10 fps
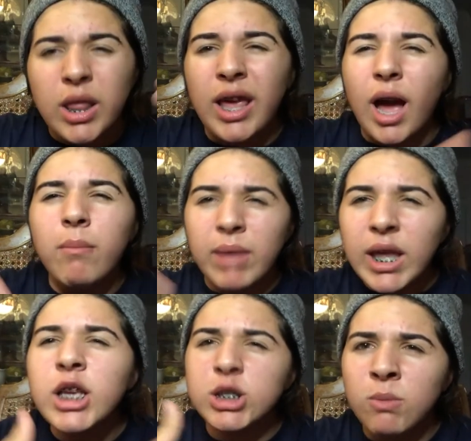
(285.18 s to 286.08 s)
Like, I'm
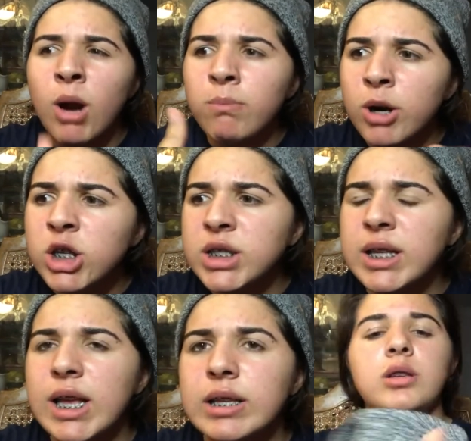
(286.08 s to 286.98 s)
making smart
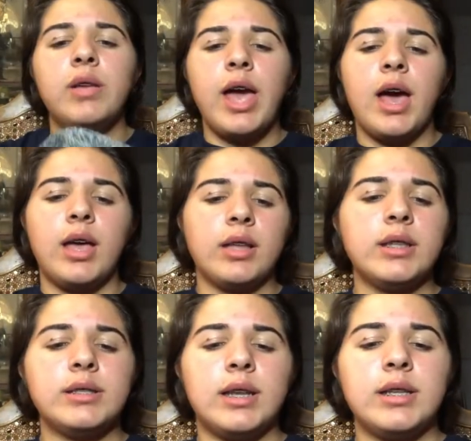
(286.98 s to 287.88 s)
purchases. So, yeah, I got
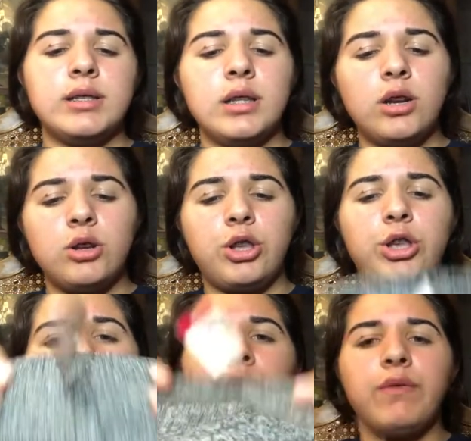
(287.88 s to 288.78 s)
this nice little
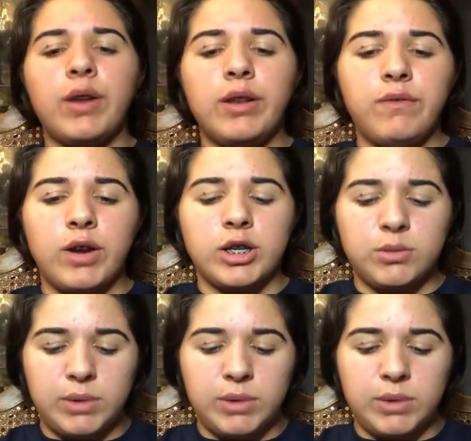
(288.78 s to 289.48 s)
cute and fun and fresh